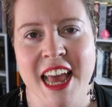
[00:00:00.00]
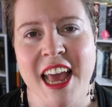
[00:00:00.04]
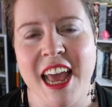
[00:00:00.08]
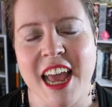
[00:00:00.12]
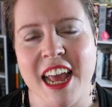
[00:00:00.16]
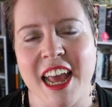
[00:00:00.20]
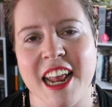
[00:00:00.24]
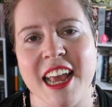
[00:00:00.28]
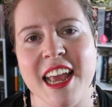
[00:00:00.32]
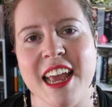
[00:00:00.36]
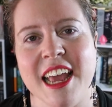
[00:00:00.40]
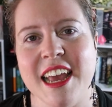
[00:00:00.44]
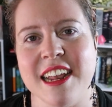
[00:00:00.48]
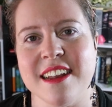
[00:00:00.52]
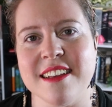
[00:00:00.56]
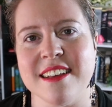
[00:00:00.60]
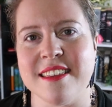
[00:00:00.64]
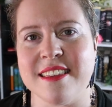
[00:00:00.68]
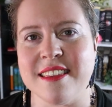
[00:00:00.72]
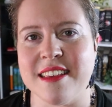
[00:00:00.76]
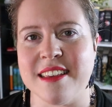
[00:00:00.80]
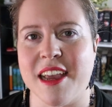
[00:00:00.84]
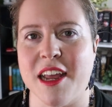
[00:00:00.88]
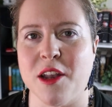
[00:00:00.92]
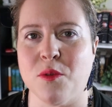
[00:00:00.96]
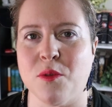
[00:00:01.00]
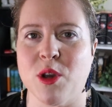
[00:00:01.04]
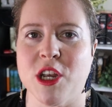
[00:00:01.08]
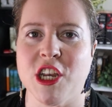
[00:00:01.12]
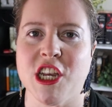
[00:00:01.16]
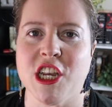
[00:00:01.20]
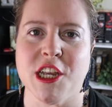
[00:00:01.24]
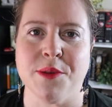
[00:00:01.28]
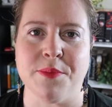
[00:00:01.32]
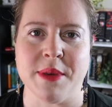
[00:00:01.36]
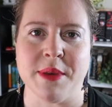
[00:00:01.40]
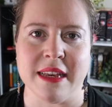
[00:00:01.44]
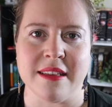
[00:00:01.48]
And I had a scene where
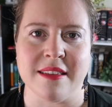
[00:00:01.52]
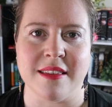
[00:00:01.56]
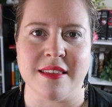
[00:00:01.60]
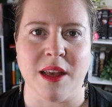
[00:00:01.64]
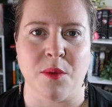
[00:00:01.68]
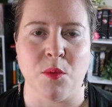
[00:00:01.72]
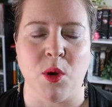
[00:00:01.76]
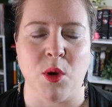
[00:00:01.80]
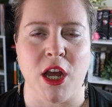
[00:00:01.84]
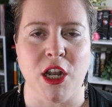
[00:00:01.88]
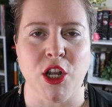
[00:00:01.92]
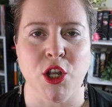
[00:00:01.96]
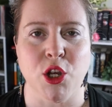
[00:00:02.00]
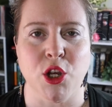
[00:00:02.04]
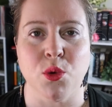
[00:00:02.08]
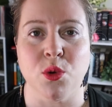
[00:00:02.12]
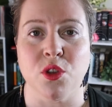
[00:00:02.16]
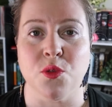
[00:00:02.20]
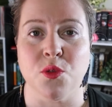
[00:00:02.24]
she meets someone who